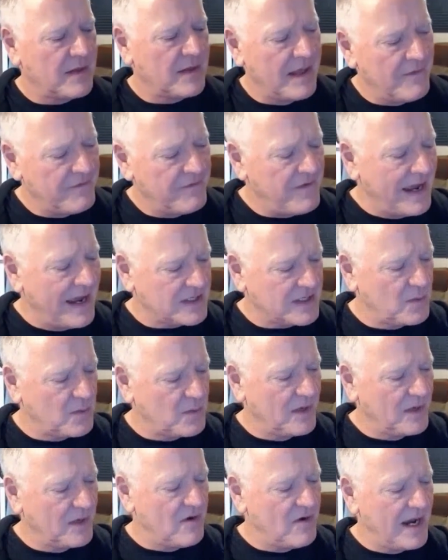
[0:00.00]
The effects
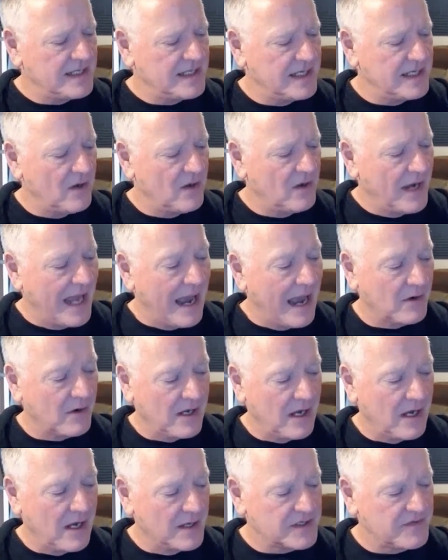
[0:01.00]
we created on
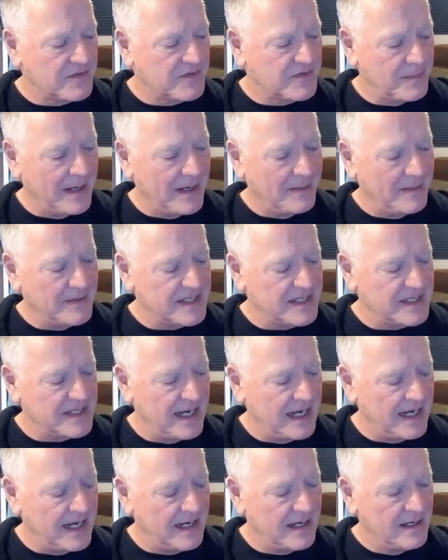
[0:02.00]
Outcast for the
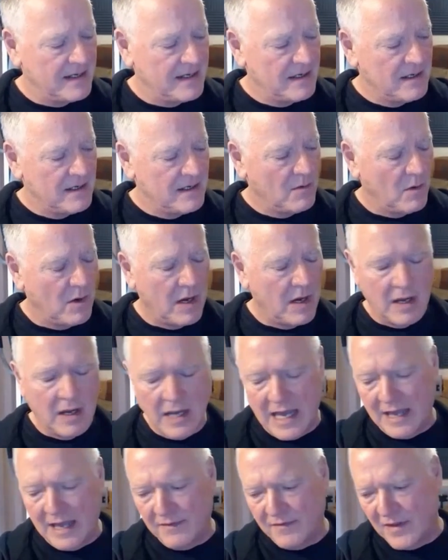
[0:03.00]
BBC
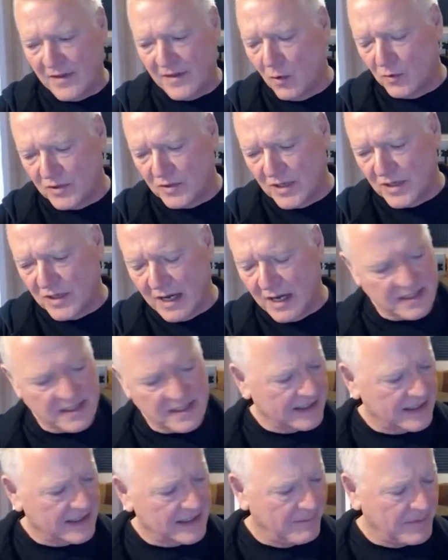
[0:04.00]
at the old
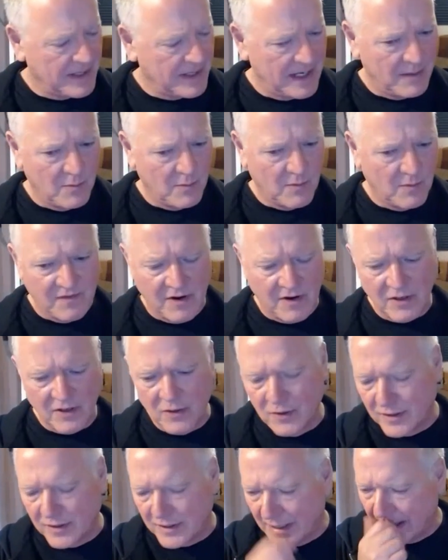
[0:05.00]
Darkside company were
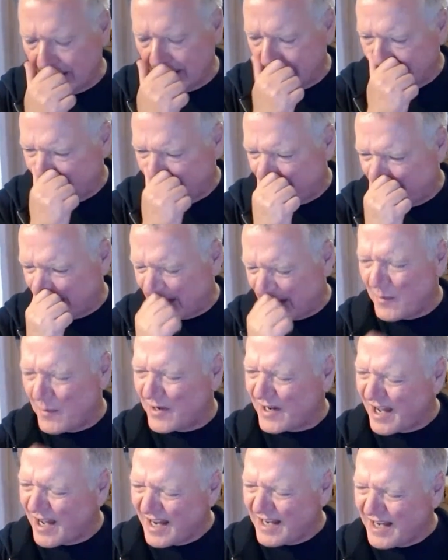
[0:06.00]
very good, but they
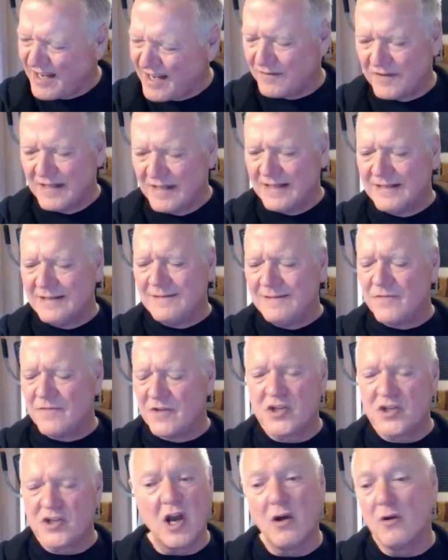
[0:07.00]
were
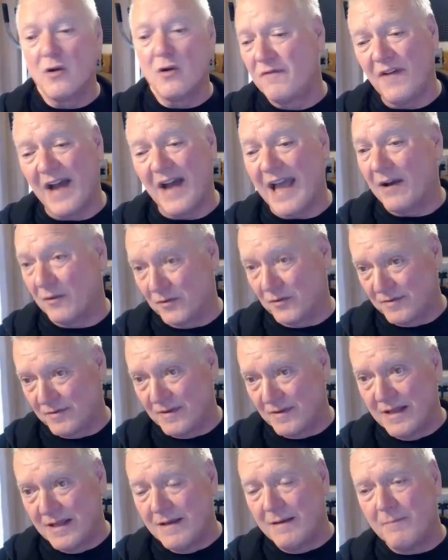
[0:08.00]
the show failed.
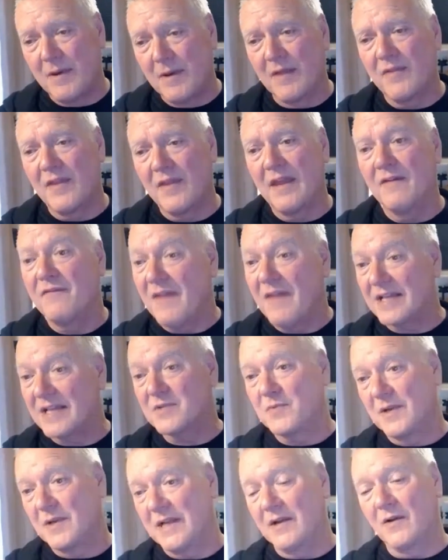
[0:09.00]
But the
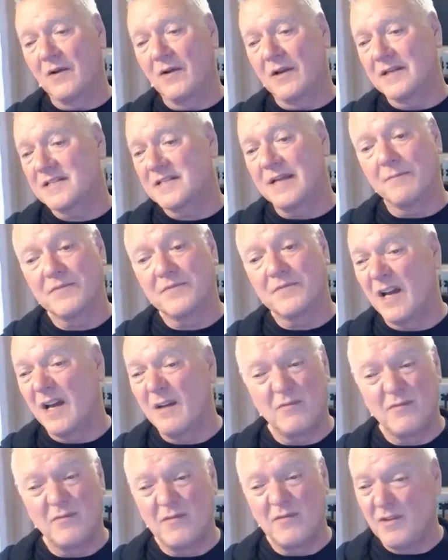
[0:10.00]
effects we did on it,
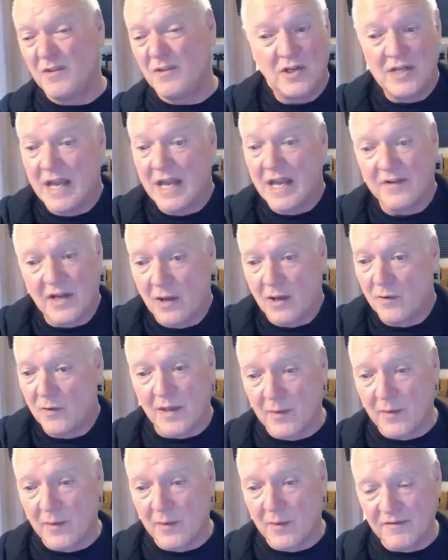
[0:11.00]
sometimes you'd never
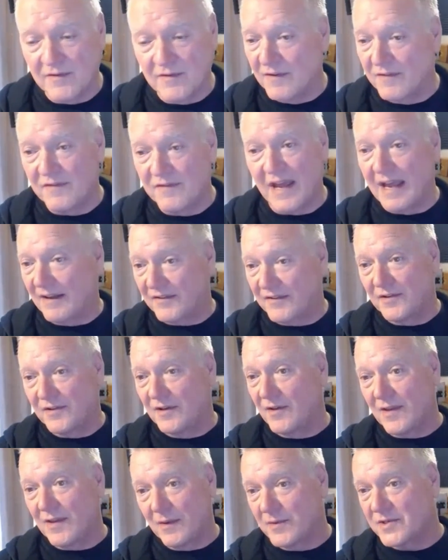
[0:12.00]
know they were even
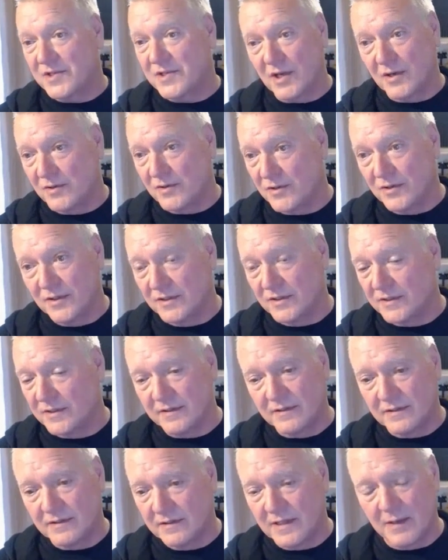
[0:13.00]
effects. They were so
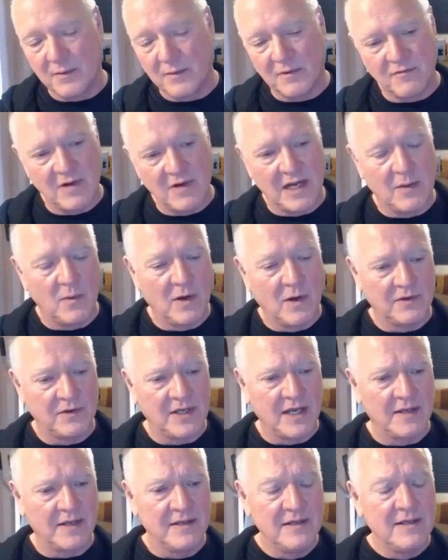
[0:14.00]
good and they were really well
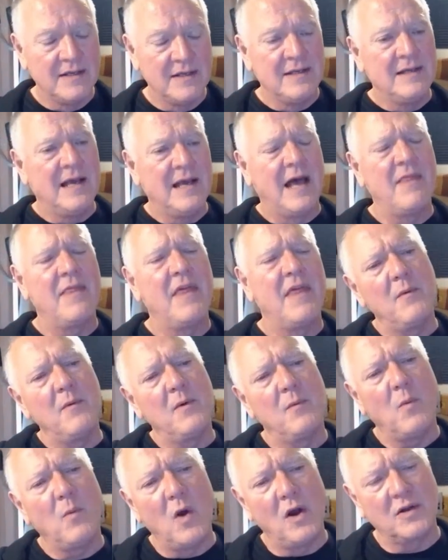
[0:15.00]
done. And they
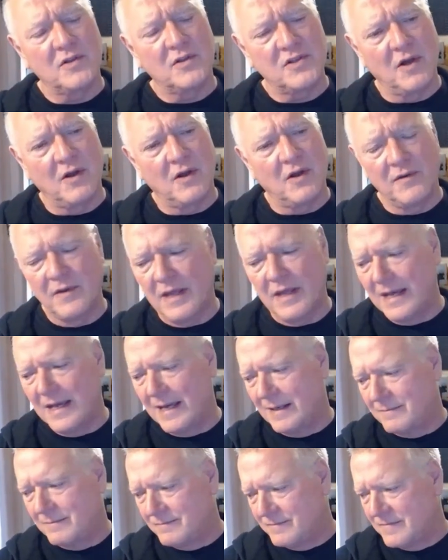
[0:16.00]
were worked
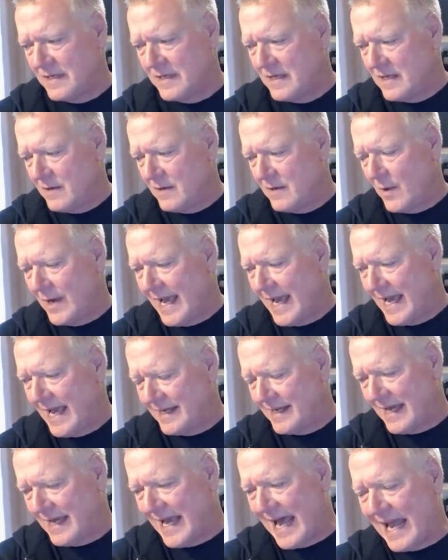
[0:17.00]
on. We
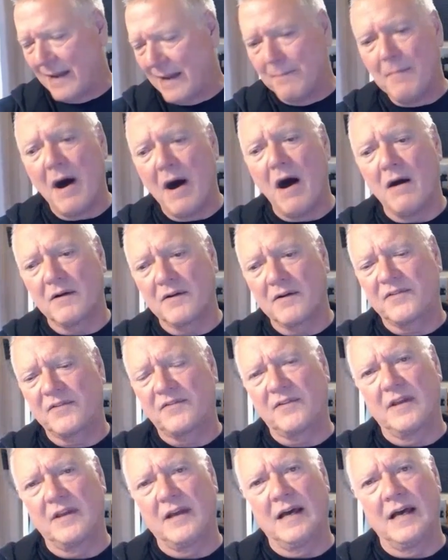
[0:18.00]
had Alan
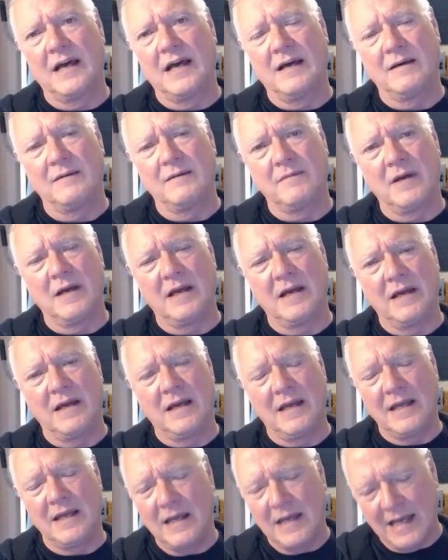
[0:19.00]
Marks.
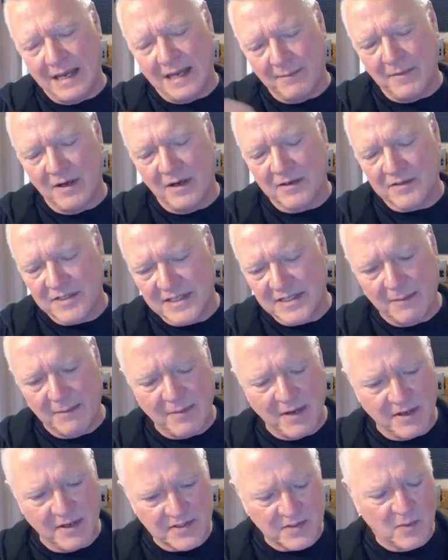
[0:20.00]
Alan Marks has now
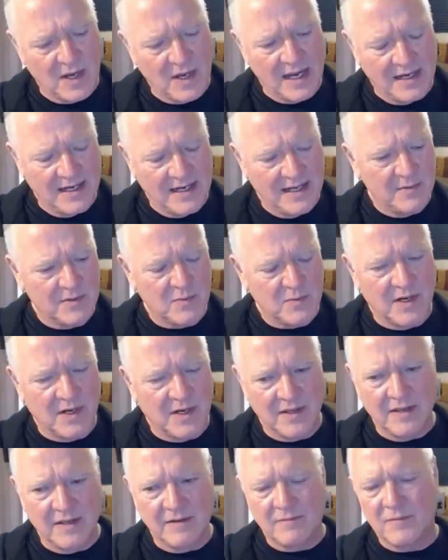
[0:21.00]
passed away, and he was one
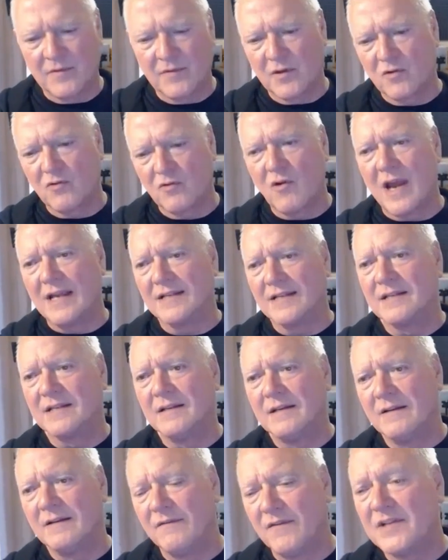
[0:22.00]
of the great
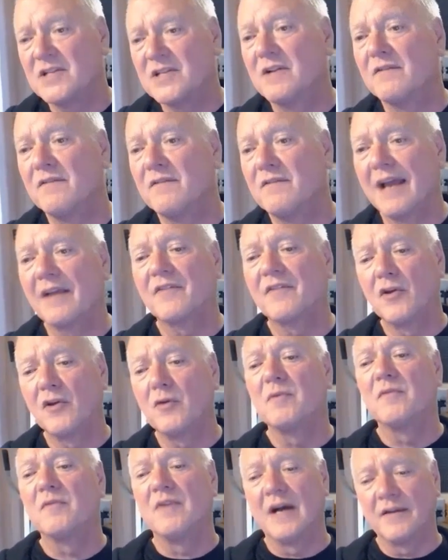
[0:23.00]
visual effects
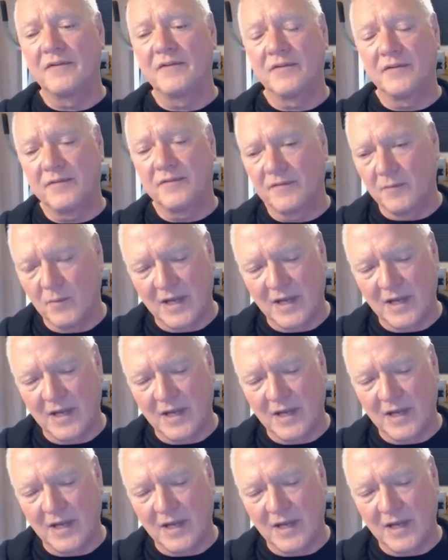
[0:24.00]
supervisors.